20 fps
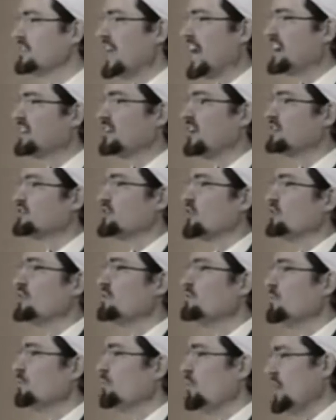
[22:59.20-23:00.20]
to that don't
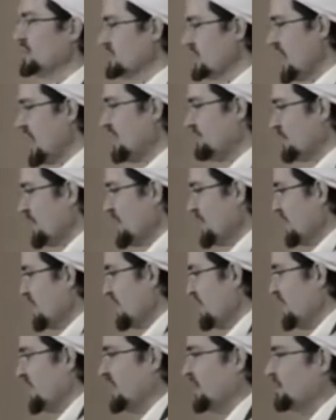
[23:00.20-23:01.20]
even want to have
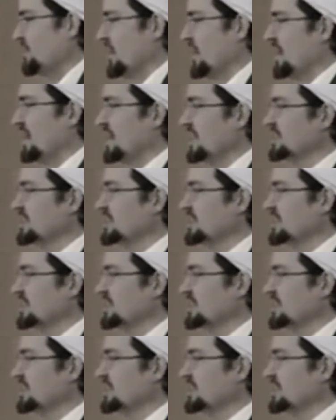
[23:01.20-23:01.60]
an